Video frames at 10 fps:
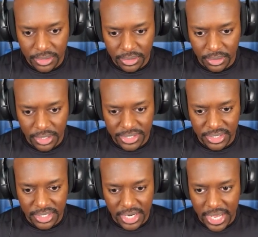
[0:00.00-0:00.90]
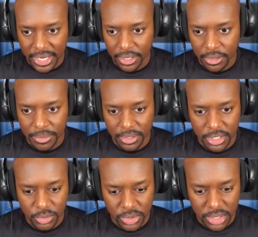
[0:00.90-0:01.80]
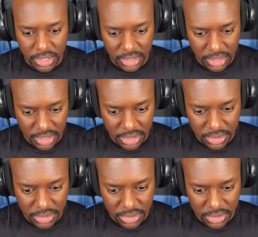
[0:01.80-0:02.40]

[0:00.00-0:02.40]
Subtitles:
Let's get out of here because we need